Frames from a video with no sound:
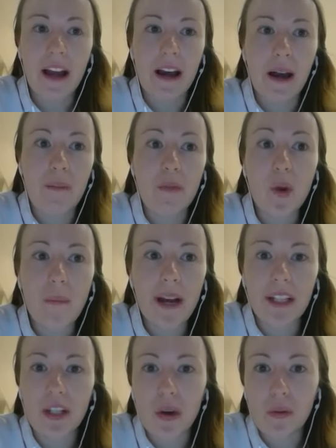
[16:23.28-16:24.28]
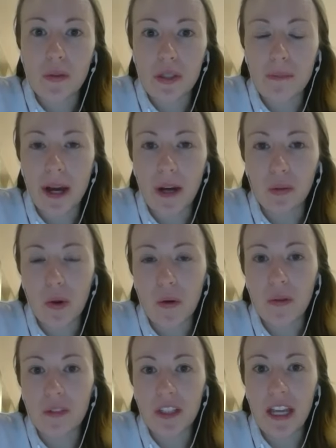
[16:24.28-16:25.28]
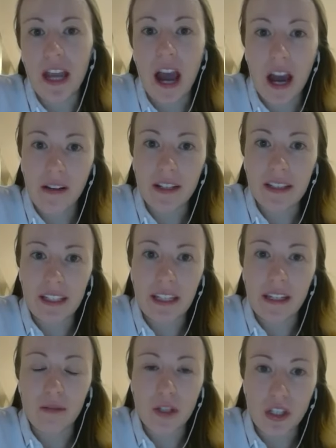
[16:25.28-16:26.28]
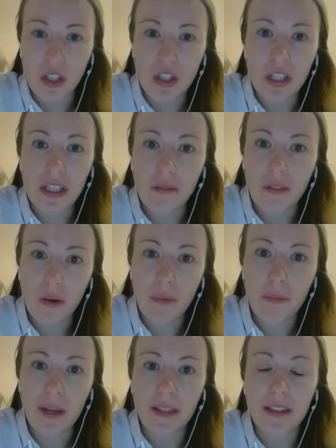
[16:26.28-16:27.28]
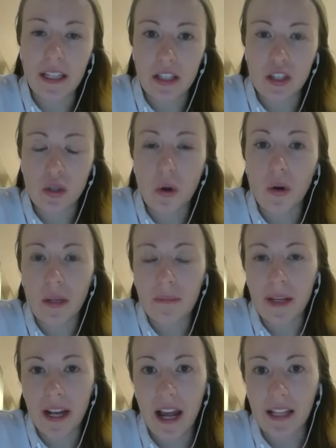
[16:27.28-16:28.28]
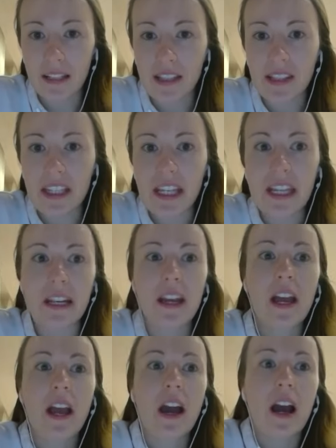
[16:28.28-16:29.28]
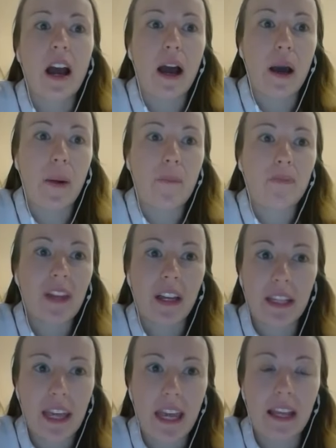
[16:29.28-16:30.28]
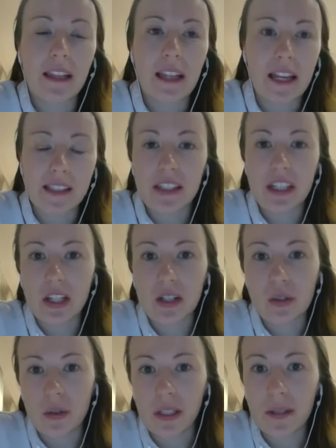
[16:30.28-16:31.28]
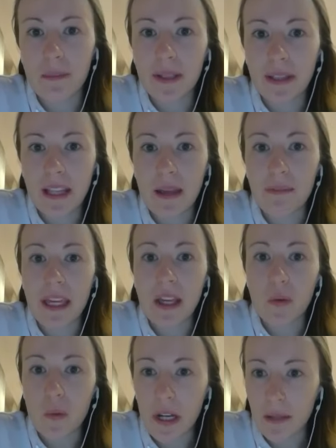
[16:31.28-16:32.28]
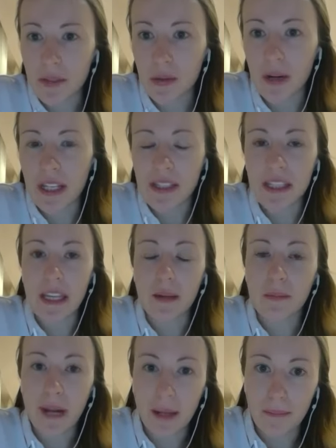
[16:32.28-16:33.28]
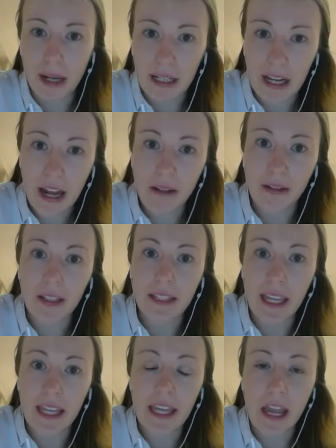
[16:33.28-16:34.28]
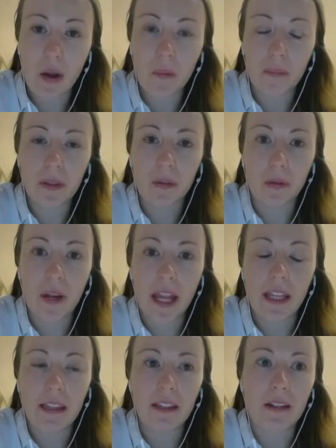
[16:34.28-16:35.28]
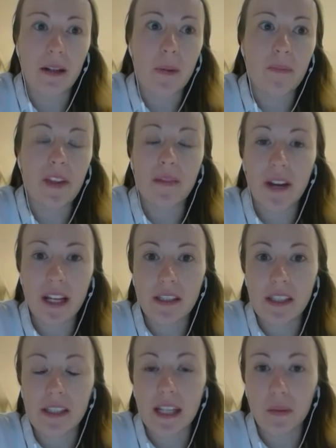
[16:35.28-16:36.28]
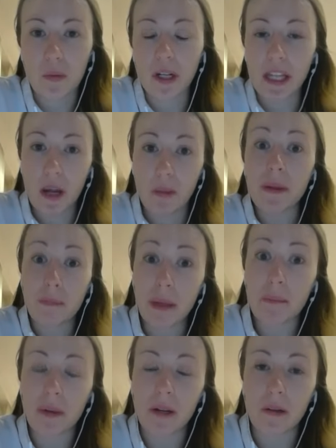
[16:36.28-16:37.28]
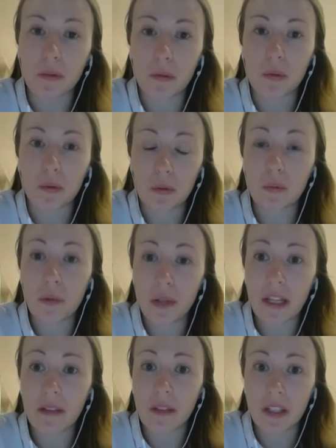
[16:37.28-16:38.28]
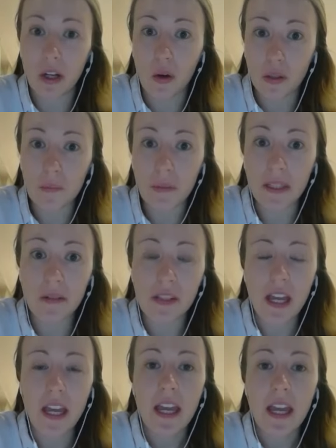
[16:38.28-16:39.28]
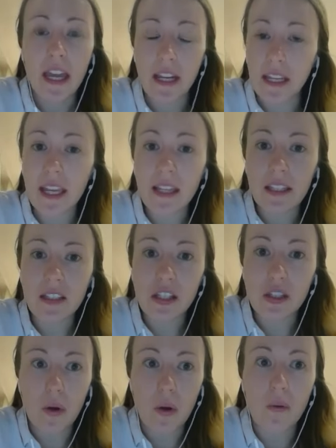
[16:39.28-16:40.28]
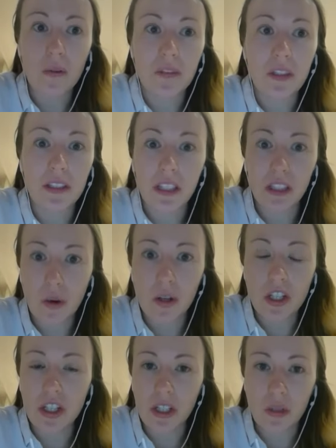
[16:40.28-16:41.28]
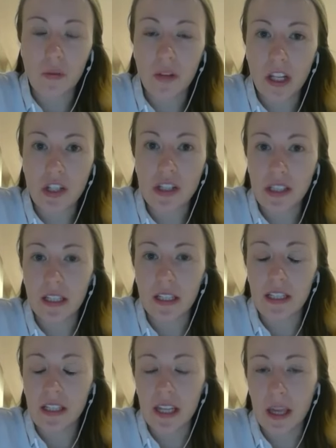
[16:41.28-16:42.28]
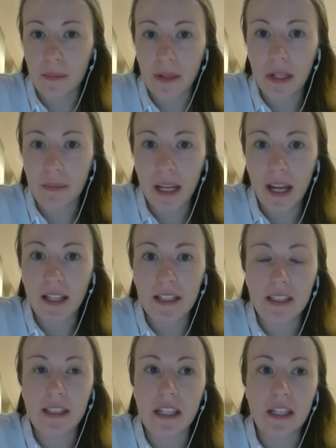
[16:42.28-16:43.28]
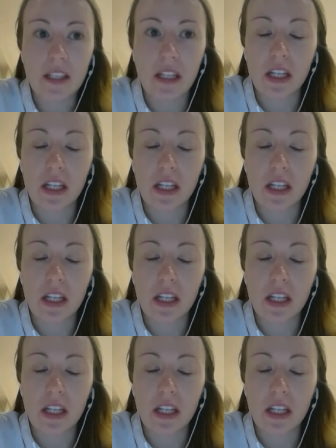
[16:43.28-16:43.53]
Nobody knows about all of the R&D, research and development, that is going behind the scene. Again, last year during the pandemic, Williams Racing, McLaren, they helped to create devices that were helping people to breathe in the hospitals. And again, this is all of the technology and innovations that is happening behind the scenes.